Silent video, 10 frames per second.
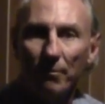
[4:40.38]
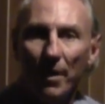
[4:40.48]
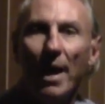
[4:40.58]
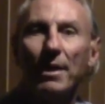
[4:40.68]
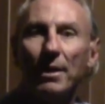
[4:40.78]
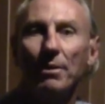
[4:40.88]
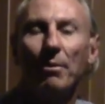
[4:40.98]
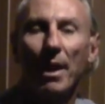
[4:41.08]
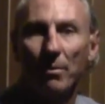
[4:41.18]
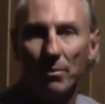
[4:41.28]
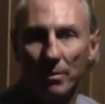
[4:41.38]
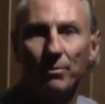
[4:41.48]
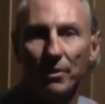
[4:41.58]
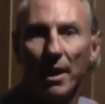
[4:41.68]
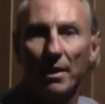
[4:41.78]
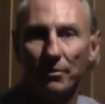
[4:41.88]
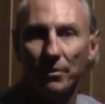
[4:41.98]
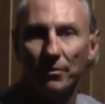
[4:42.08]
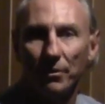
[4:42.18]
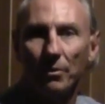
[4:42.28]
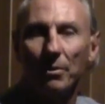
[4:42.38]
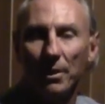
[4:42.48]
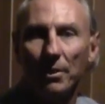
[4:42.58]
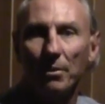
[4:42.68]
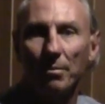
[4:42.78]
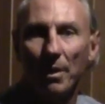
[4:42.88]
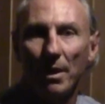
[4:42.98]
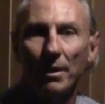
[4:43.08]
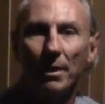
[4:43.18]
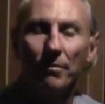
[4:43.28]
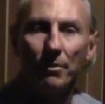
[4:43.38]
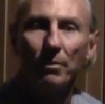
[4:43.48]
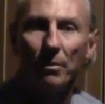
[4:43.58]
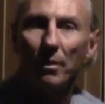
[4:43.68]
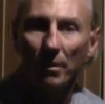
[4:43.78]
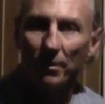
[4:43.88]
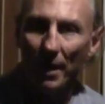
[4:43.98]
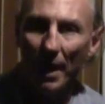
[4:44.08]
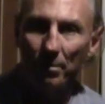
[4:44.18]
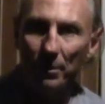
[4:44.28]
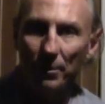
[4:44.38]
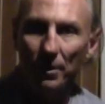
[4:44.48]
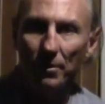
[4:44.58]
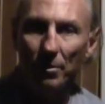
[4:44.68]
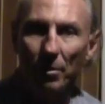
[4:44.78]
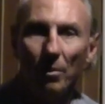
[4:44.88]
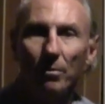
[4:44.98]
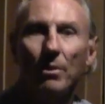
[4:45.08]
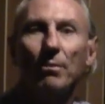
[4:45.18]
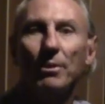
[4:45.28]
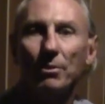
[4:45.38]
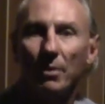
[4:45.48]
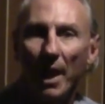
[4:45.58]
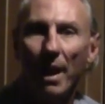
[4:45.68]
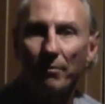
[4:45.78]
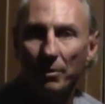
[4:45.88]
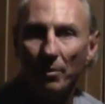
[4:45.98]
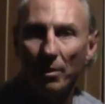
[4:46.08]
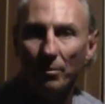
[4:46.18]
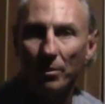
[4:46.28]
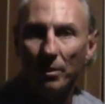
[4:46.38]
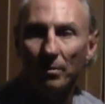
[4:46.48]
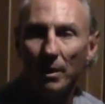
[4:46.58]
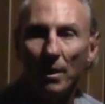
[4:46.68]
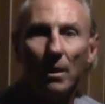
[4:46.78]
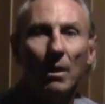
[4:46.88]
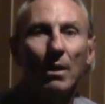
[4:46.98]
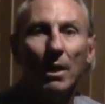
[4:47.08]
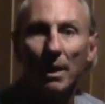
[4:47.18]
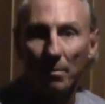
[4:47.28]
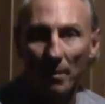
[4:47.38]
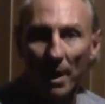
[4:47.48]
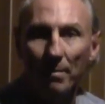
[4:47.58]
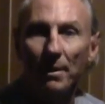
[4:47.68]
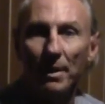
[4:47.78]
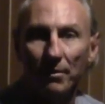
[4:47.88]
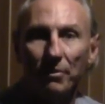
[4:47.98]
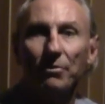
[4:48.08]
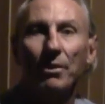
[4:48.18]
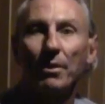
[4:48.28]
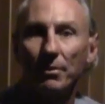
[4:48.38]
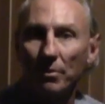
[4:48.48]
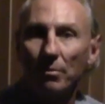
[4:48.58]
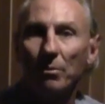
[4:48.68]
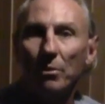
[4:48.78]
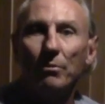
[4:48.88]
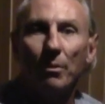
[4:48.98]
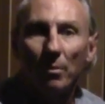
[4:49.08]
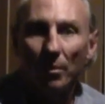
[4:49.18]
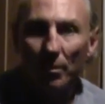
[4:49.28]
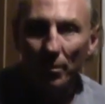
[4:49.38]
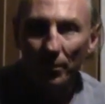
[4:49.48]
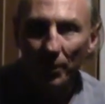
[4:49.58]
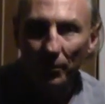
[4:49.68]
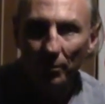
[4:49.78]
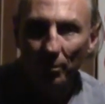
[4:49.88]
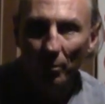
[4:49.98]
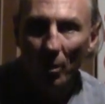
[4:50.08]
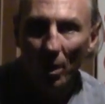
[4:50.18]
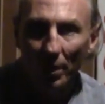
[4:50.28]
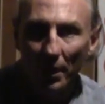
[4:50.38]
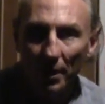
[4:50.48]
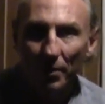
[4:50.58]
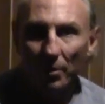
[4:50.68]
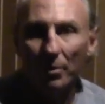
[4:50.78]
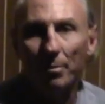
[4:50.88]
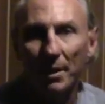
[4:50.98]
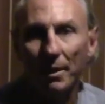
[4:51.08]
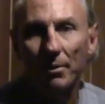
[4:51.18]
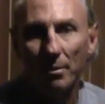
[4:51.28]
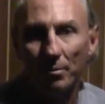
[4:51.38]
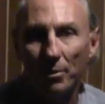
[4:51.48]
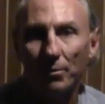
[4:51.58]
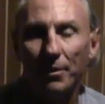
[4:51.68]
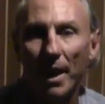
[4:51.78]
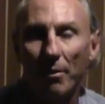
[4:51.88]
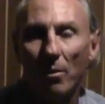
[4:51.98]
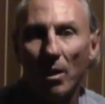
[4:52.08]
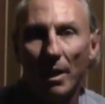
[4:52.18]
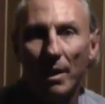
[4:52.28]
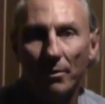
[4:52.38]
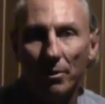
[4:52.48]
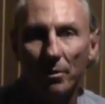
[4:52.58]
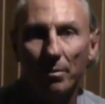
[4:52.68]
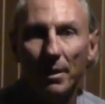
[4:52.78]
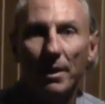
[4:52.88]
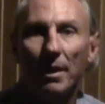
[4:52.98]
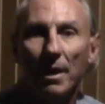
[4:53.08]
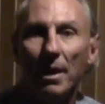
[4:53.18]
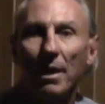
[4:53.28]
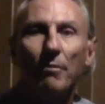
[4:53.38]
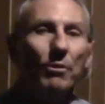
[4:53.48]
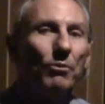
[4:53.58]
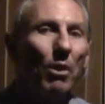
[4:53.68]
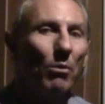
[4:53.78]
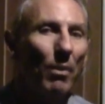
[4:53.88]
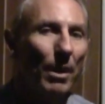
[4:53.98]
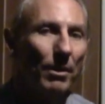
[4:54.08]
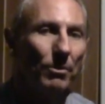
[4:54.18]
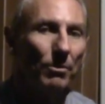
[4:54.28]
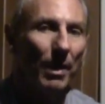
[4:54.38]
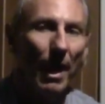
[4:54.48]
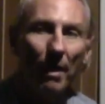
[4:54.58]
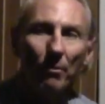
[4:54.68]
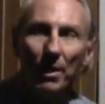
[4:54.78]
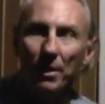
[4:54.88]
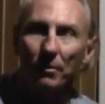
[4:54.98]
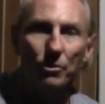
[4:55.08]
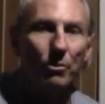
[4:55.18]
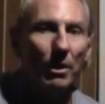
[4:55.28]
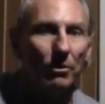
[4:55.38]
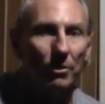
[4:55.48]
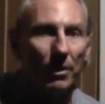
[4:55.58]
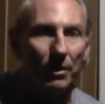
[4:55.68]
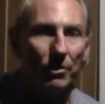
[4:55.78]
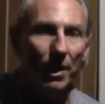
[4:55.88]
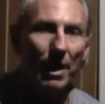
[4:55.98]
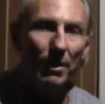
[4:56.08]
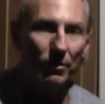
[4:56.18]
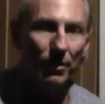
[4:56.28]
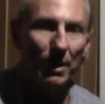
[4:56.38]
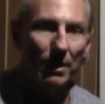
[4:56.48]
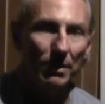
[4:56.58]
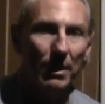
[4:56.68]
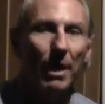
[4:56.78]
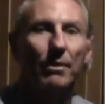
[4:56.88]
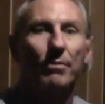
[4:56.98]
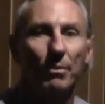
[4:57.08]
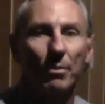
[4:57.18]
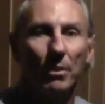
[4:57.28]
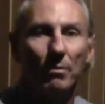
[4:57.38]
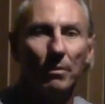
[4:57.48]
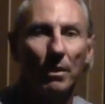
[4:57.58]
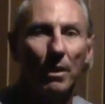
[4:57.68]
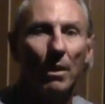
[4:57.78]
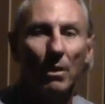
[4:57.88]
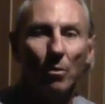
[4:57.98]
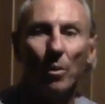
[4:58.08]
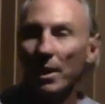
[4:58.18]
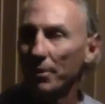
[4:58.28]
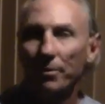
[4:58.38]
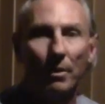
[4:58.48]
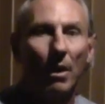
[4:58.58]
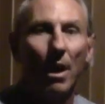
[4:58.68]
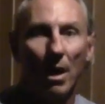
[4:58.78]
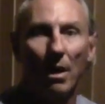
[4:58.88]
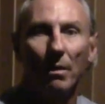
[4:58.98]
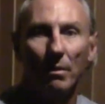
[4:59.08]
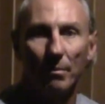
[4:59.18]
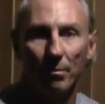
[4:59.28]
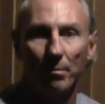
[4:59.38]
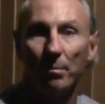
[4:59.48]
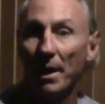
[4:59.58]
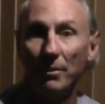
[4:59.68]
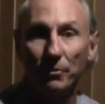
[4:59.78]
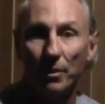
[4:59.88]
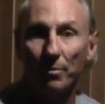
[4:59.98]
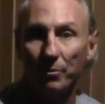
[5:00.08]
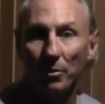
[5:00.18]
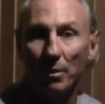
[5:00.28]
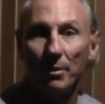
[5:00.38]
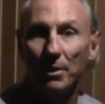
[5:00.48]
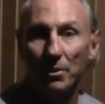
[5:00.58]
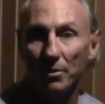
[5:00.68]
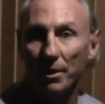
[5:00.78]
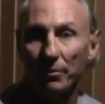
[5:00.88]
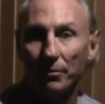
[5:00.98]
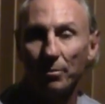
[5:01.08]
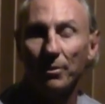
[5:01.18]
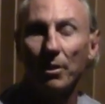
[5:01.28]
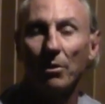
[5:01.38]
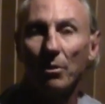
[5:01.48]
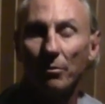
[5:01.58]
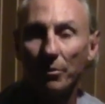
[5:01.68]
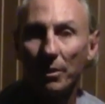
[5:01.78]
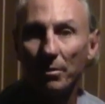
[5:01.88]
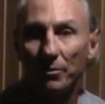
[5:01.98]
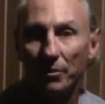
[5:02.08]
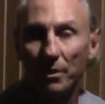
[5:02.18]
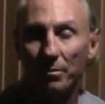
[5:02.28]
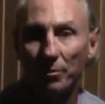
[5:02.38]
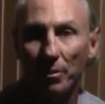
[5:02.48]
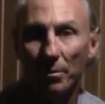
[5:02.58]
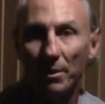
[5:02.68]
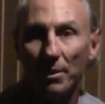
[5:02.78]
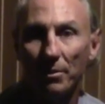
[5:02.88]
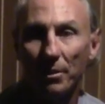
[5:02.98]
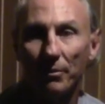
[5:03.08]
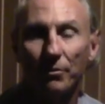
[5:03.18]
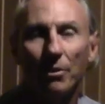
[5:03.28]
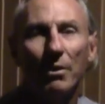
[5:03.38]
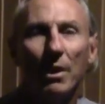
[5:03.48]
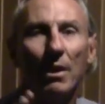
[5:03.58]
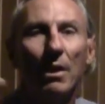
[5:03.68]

Finding the right room size is the critical part. If you're not building your own room and you have your own room, it may be necessary to move a, this wall in a little bit or move that wall out a little bit. If you don't want to do that, we can structurally change the inside of the room with our bass absorbing units with our low frequency absorbing units. So